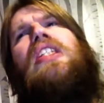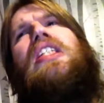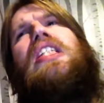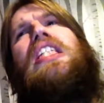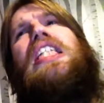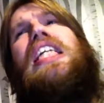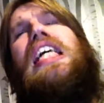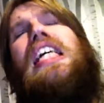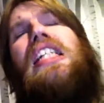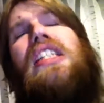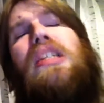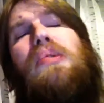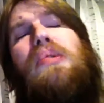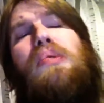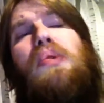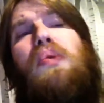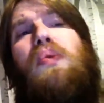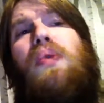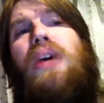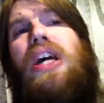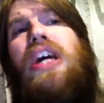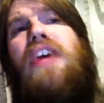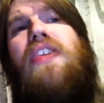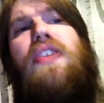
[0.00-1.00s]
And yes, I'm
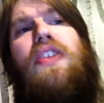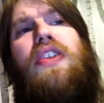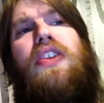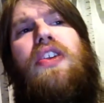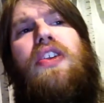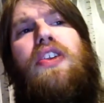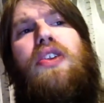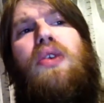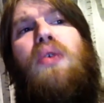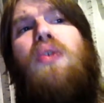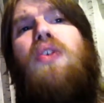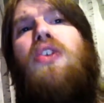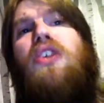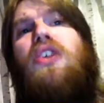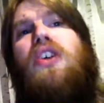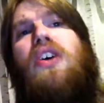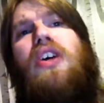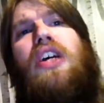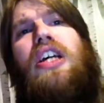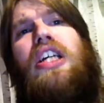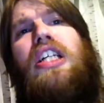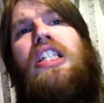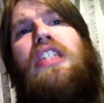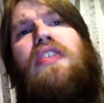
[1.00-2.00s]
aware that the non
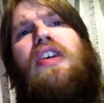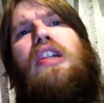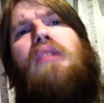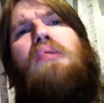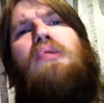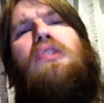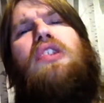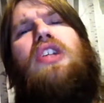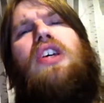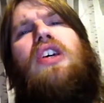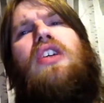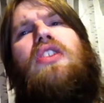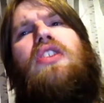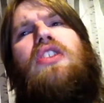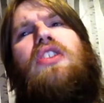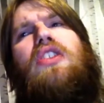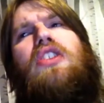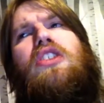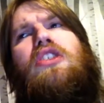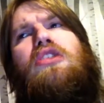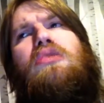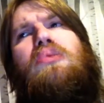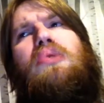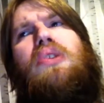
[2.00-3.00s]
cohesive elements are to
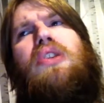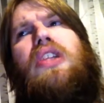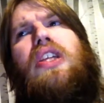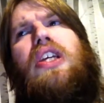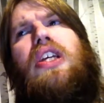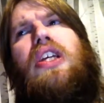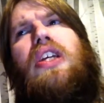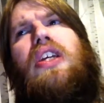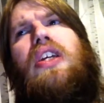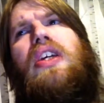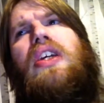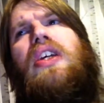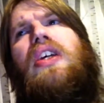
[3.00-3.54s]
do with the